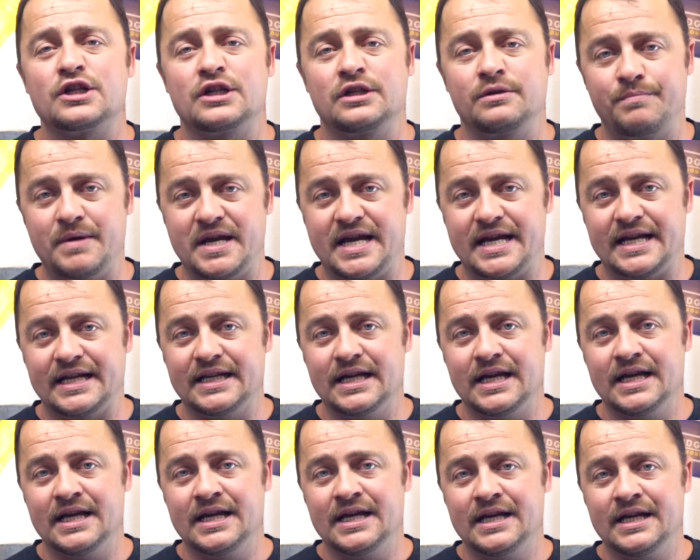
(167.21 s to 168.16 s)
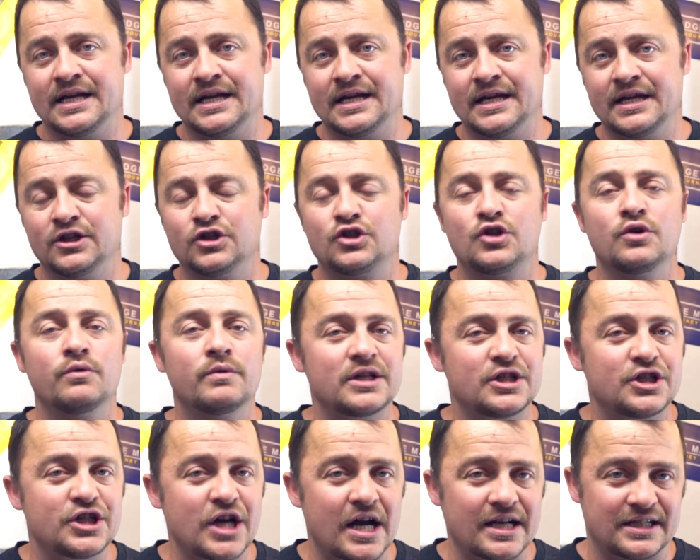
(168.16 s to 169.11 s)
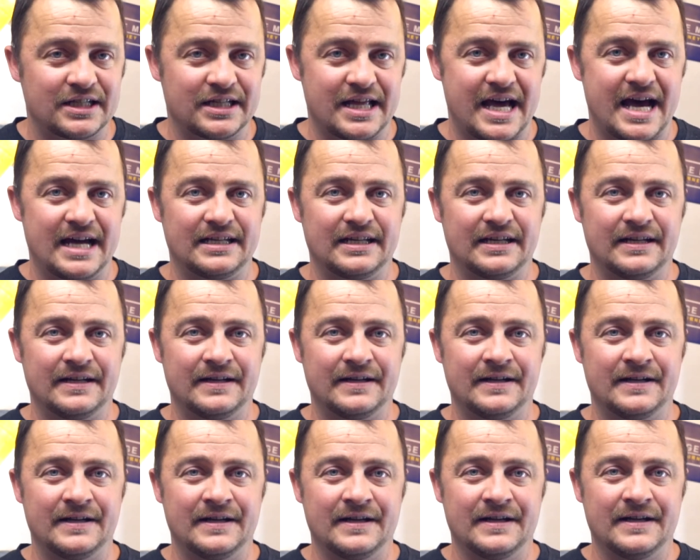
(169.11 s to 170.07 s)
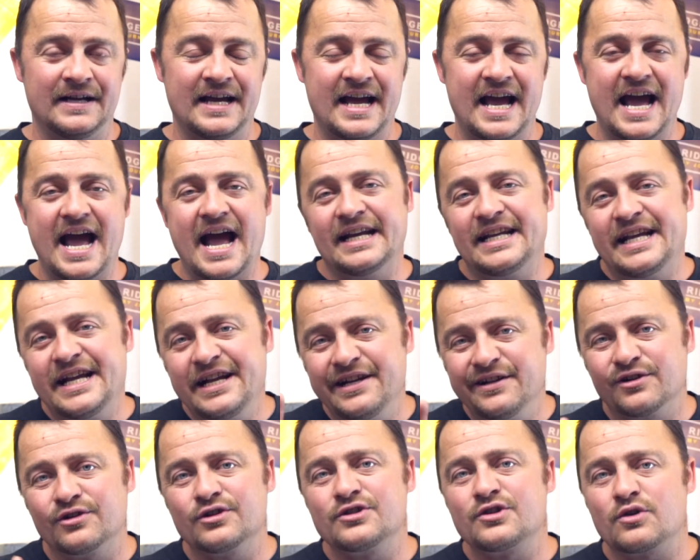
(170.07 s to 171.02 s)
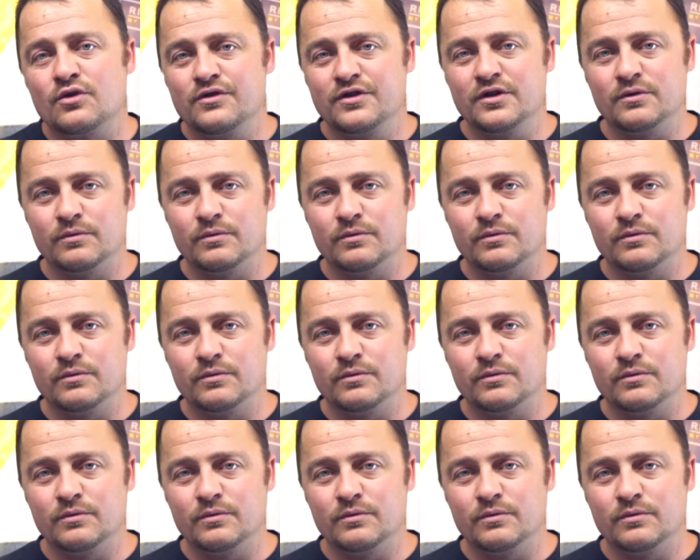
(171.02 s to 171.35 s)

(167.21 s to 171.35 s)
speed to adjust that. And here's the